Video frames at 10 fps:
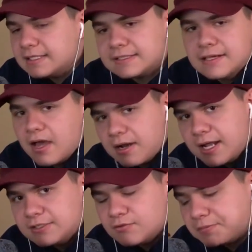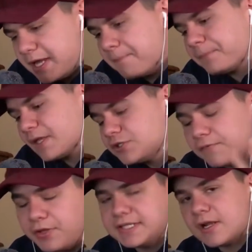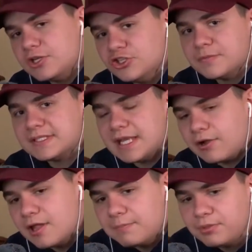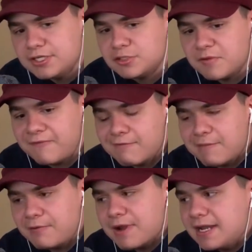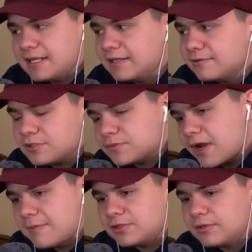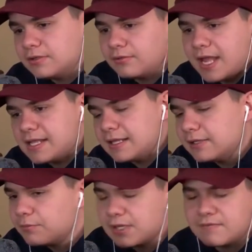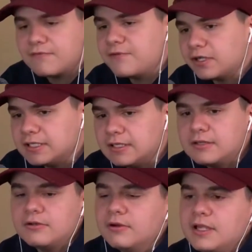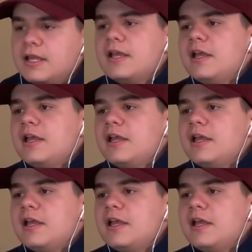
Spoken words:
it's not on iTunes. But yeah. So if you're listening on YouTube and SoundCloud, please do me a favor by rating it or subscribing to it or liking it or whatever the fuck you need to do.